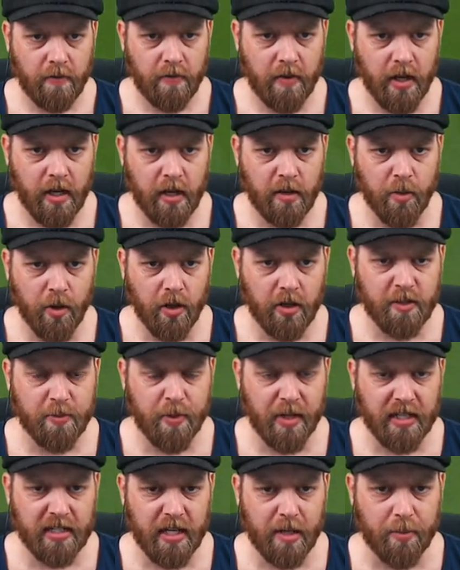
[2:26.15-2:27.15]
Vandenberg's
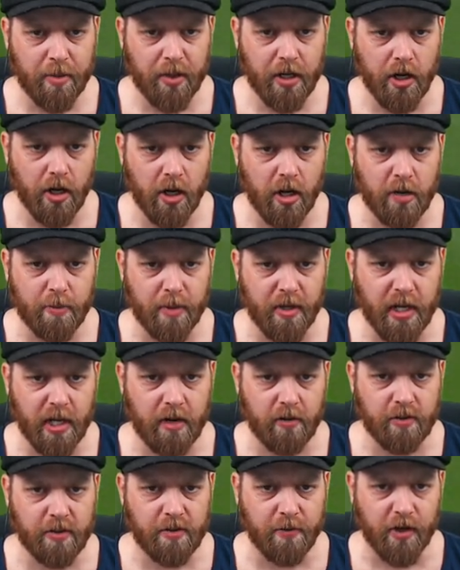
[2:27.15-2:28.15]
picked up a knock, but
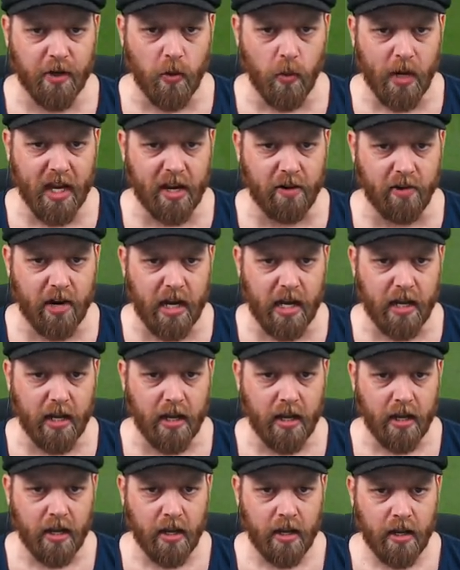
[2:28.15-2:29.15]
here is for Guerra.
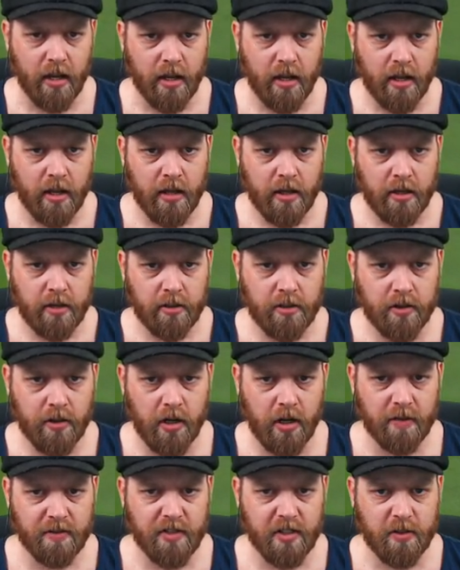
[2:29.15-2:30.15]

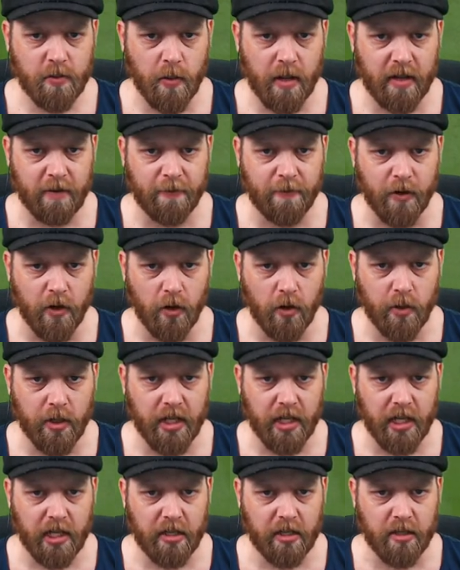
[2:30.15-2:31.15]
Drives his way
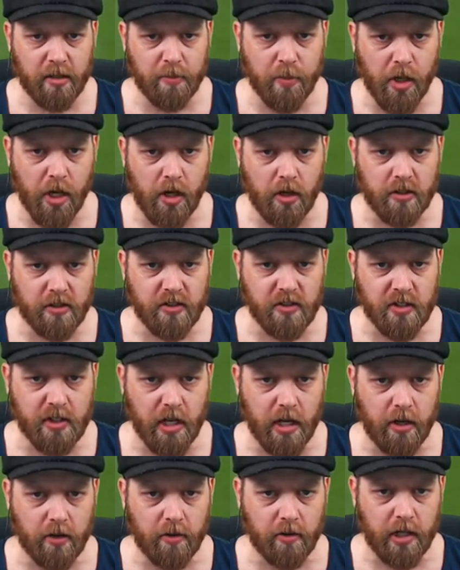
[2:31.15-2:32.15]
forward into the box.
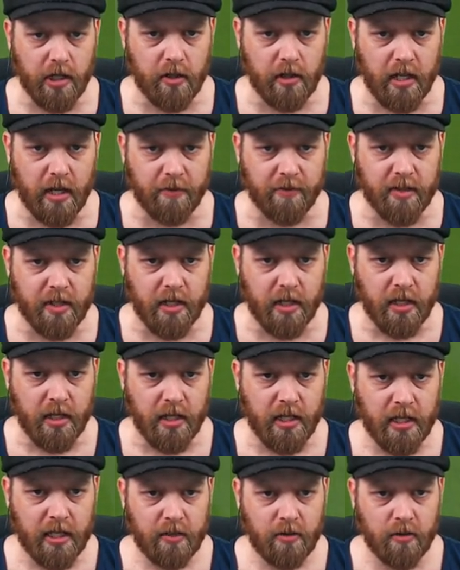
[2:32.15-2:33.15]
No, he'll have to...
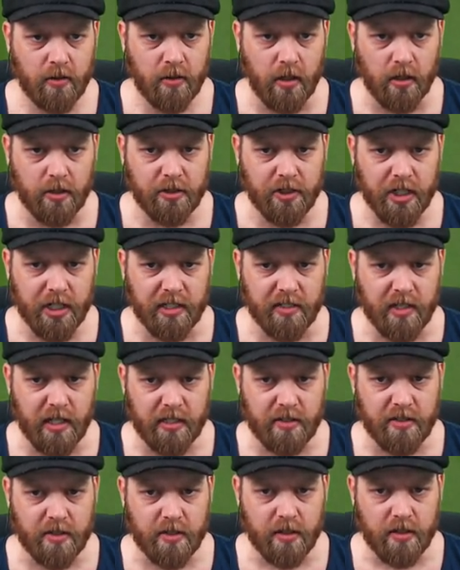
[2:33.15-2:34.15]
Oh, geez,
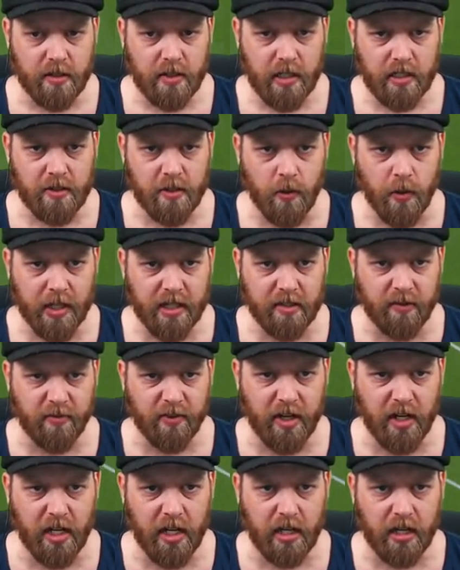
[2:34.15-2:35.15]
that's, that's quick
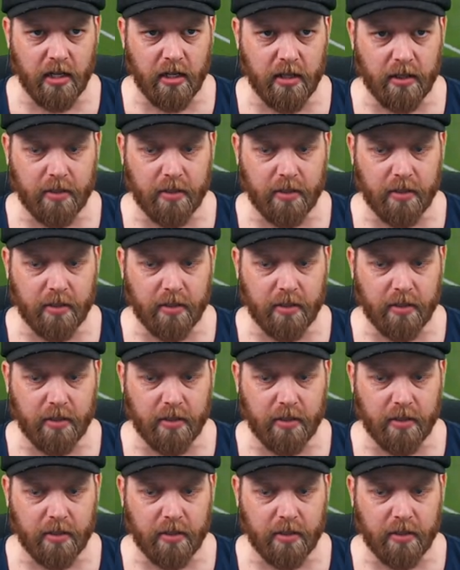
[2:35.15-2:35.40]
defending.